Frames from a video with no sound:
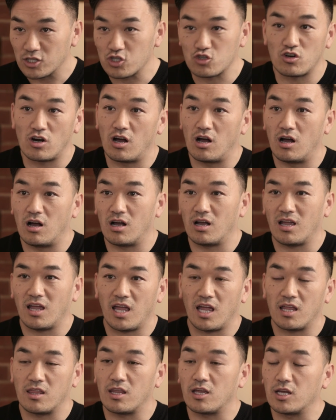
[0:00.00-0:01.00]
strong,
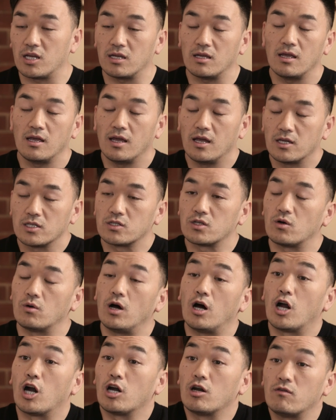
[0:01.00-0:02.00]
and so
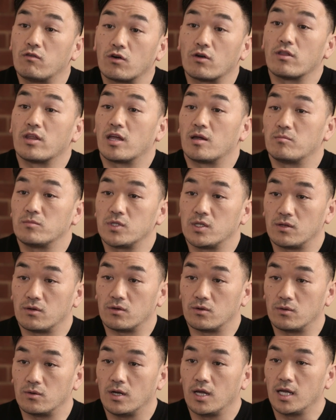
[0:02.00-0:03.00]
hard for them
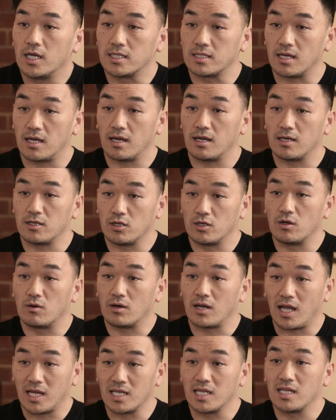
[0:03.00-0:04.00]
to say, you know
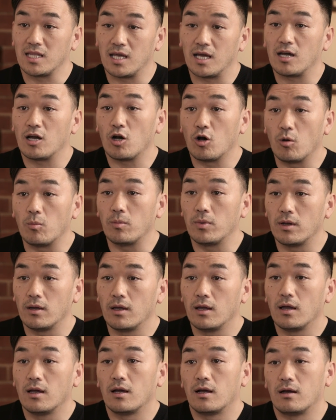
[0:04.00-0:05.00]
what, I need the help.
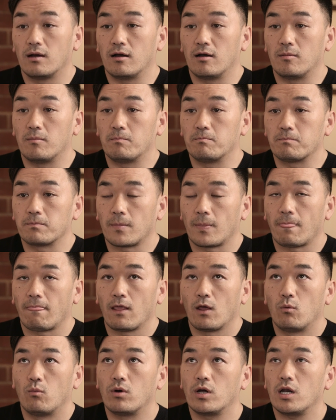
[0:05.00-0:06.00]

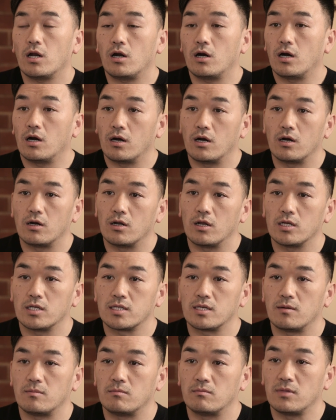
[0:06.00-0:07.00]
What are
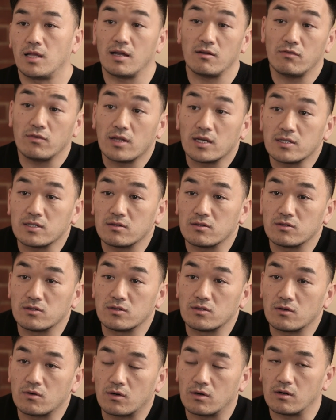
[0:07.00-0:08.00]
some life
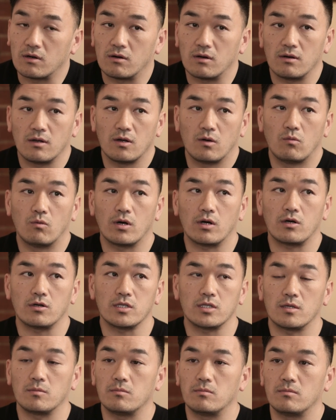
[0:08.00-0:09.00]
lessons, or what are
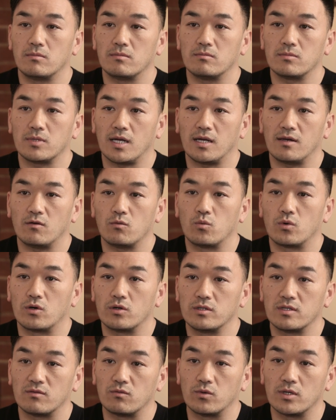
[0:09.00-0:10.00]
some kind of
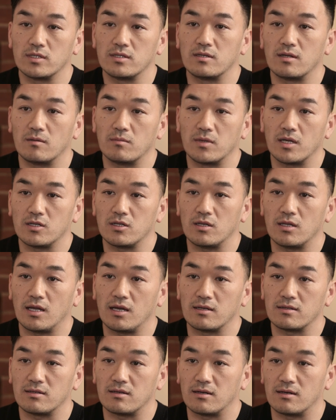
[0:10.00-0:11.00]
words of wisdom that,
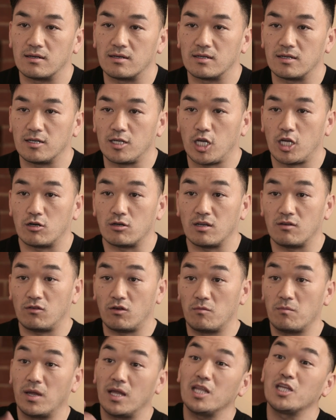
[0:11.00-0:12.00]
as a
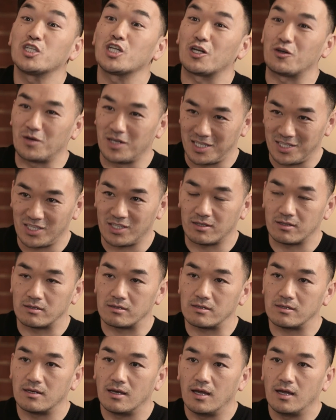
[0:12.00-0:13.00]
caregiver, many
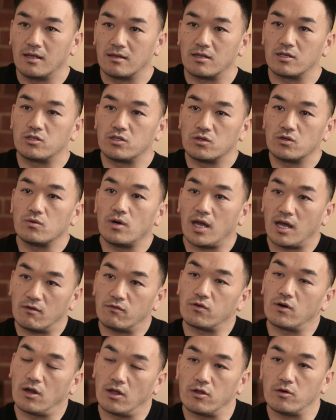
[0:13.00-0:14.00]
generations, that you have
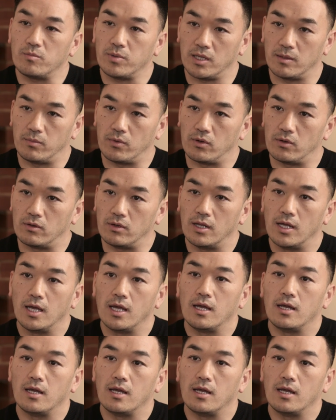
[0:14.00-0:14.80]
for other people